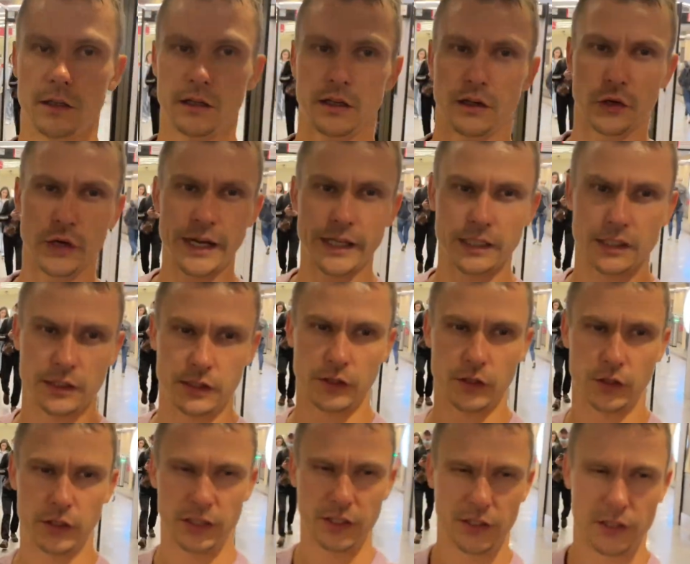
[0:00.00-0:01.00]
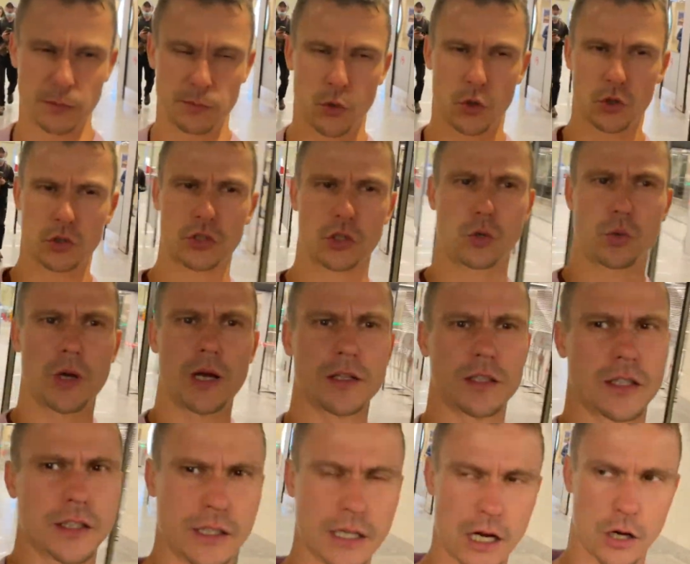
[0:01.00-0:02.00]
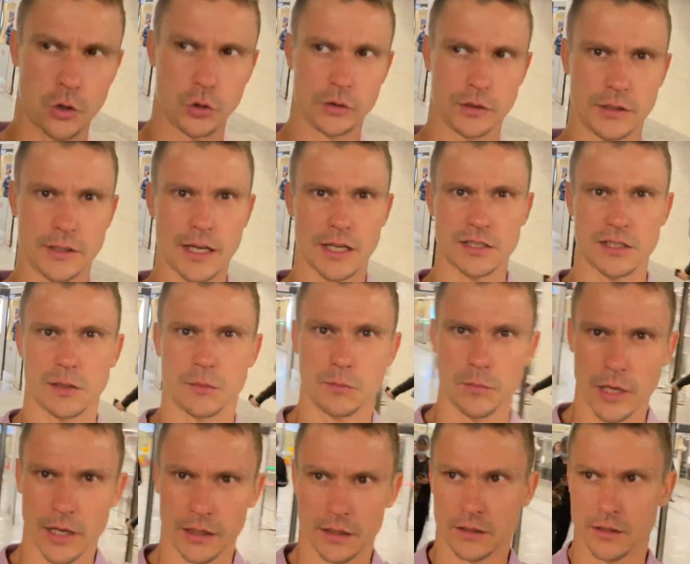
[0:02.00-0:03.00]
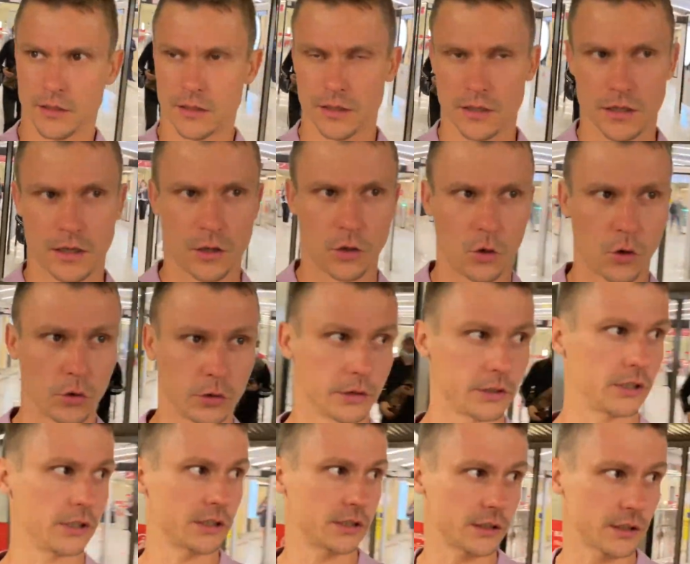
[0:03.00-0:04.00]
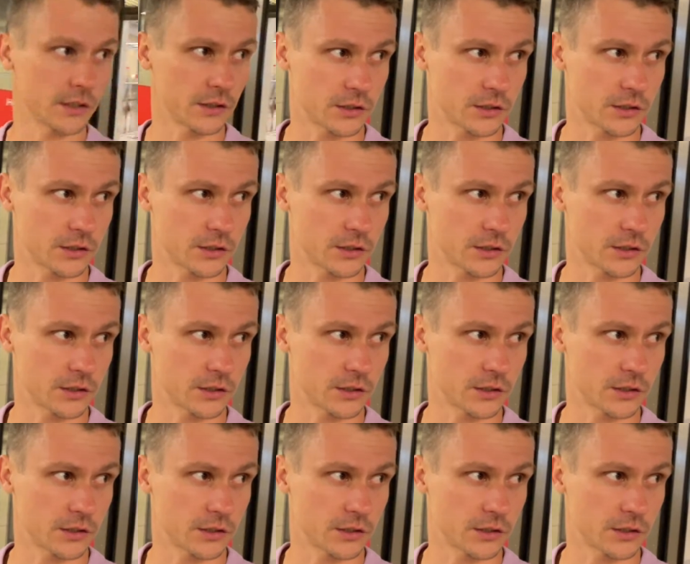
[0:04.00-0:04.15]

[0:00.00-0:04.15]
Rates in the Moscow Underground doesn't matter on distance,